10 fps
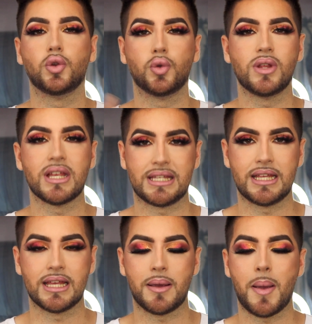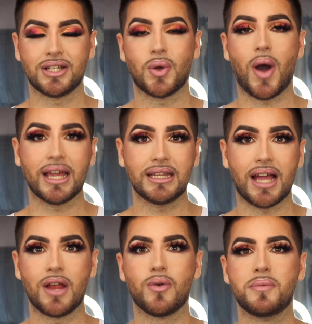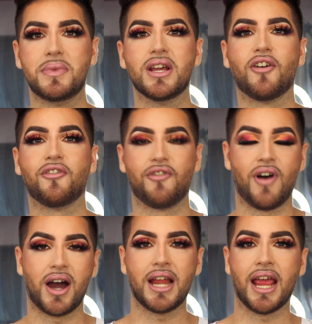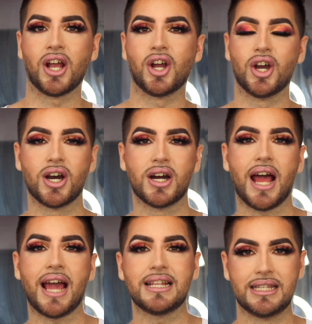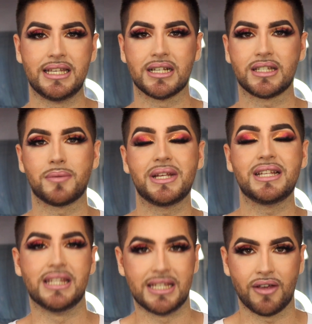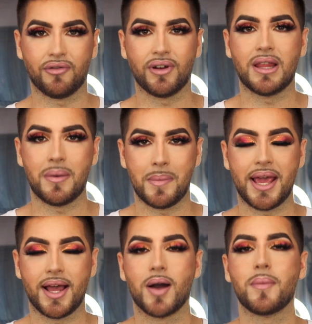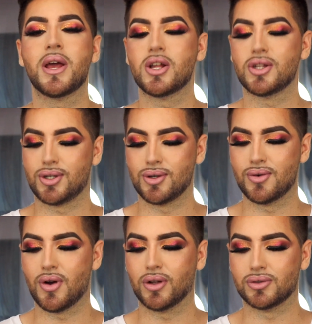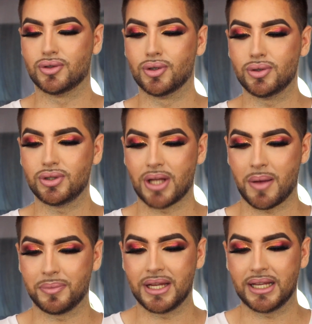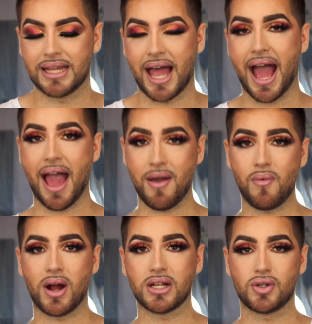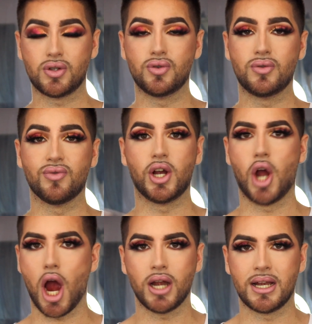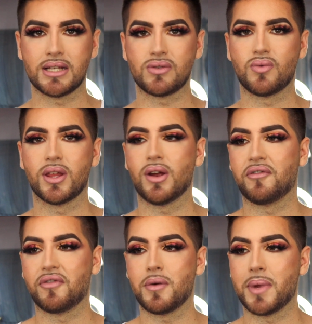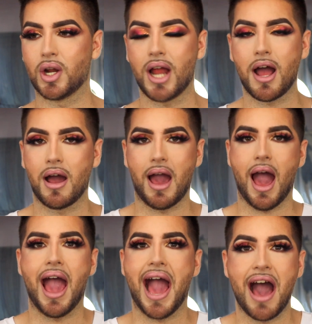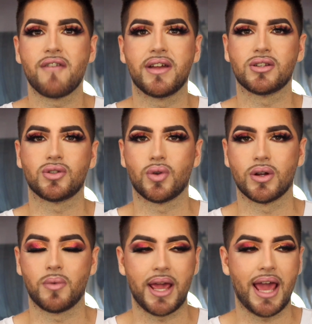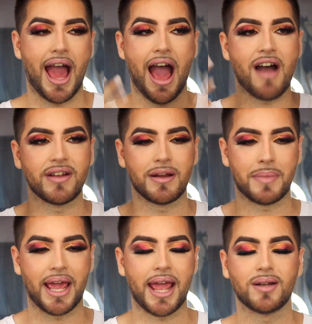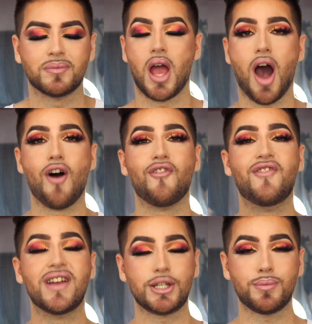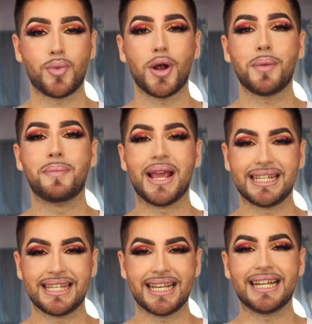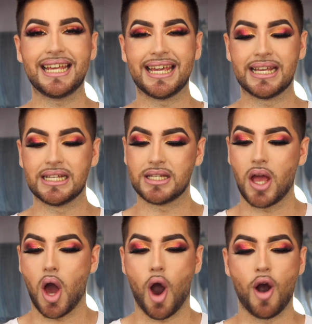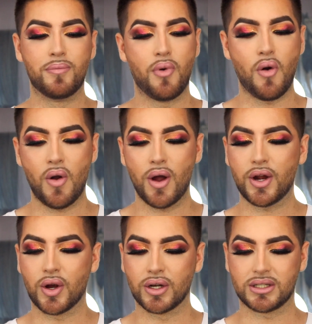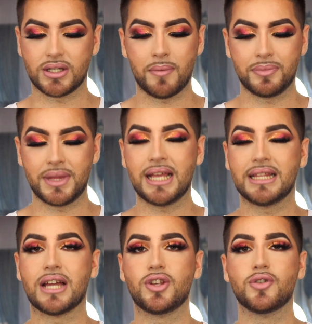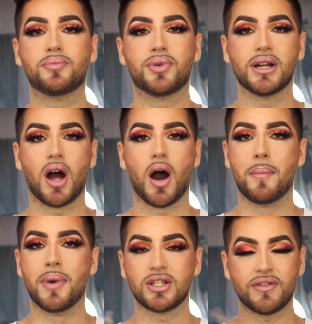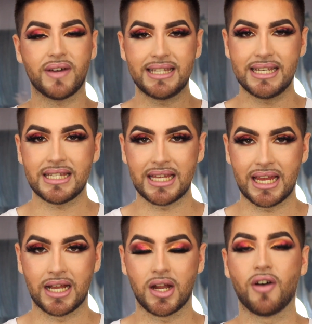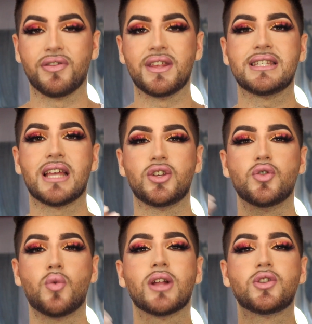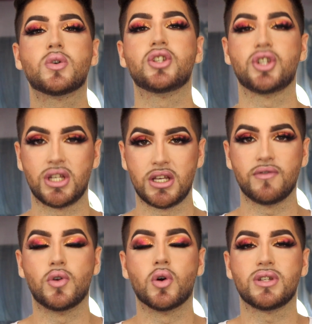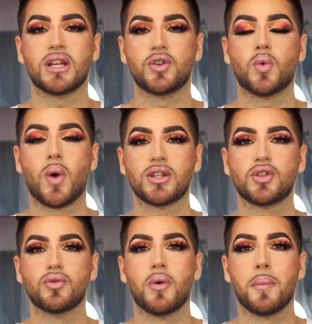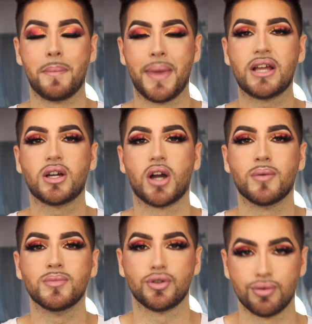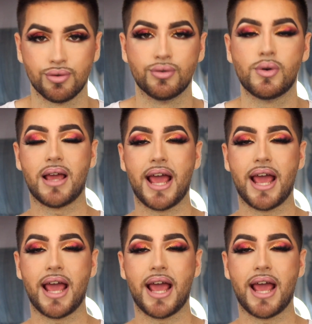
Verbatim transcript: Tú decides. So I thought it would be a fun and good idea, something different than makeup, to do something that I wanted to do regardless whether I film it or not. I have it stored away, I have it in my head. A vision board basically is a board or something that you put a bunch of ideas in of things that you want to achieve, goals that you want to make come true.